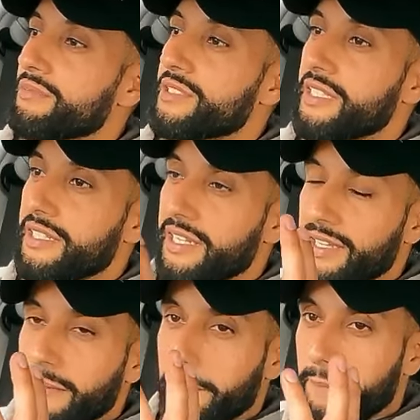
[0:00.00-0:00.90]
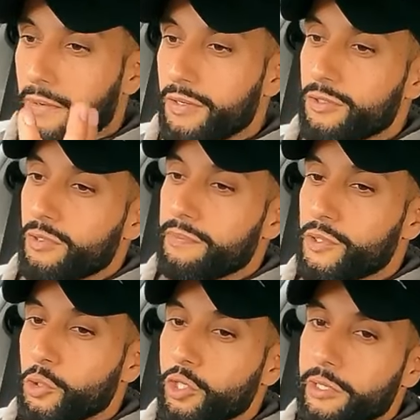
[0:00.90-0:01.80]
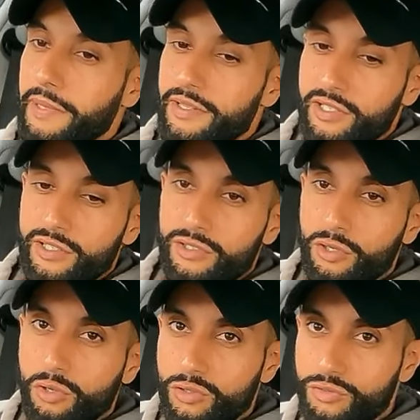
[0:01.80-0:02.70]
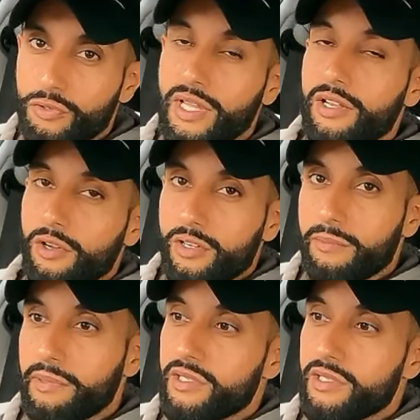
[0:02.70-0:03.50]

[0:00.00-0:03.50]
sit there parked up talking about the controls for that long,